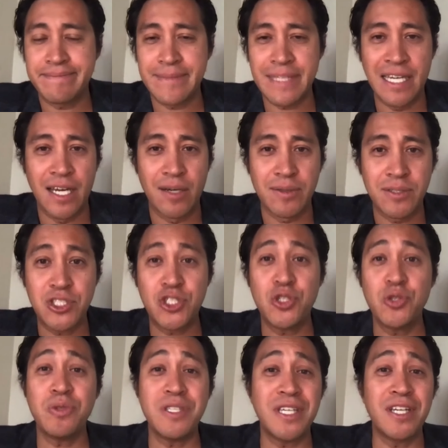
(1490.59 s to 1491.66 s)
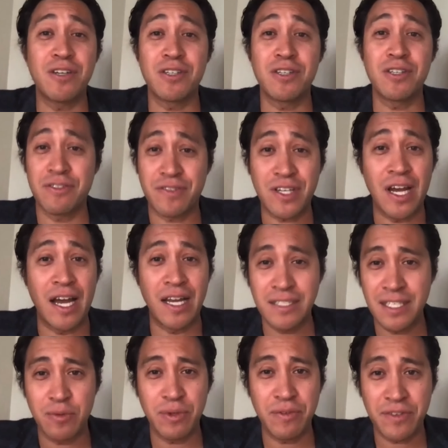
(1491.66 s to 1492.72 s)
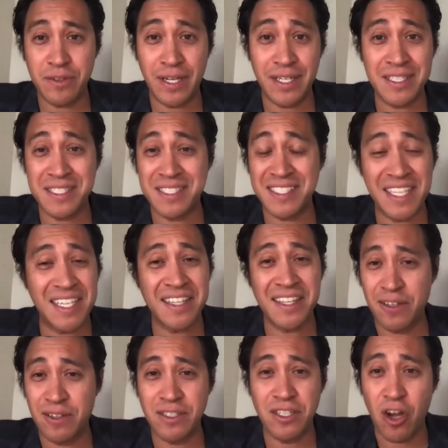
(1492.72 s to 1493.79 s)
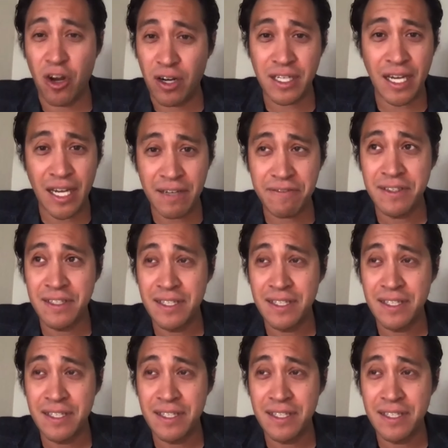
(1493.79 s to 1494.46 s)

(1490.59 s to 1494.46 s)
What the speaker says: 2 years of content we've created sitting there in an archive.